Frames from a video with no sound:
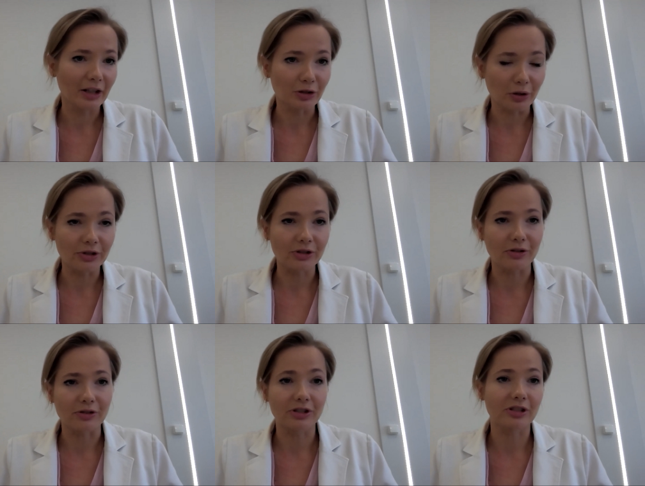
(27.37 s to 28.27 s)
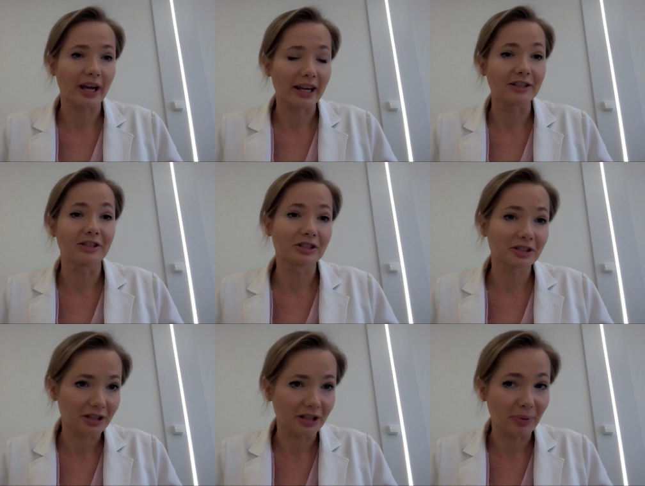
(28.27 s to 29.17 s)
doctors and
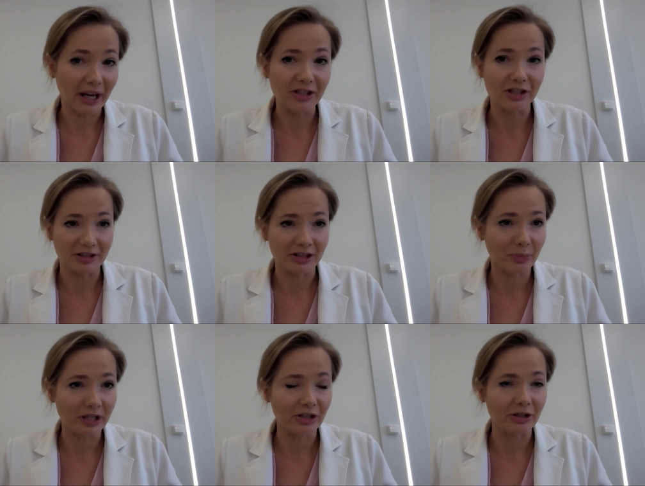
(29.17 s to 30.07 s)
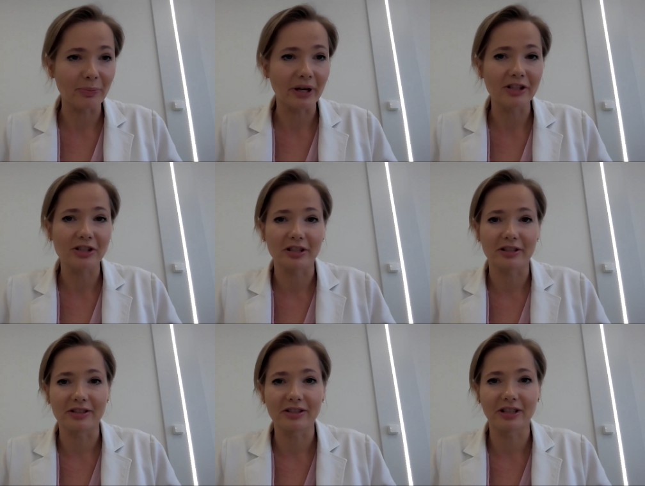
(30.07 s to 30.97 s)
patients, especially
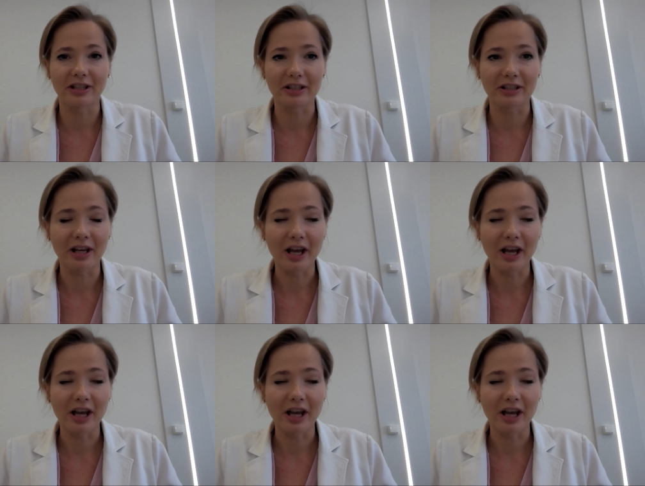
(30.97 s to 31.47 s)
patients, in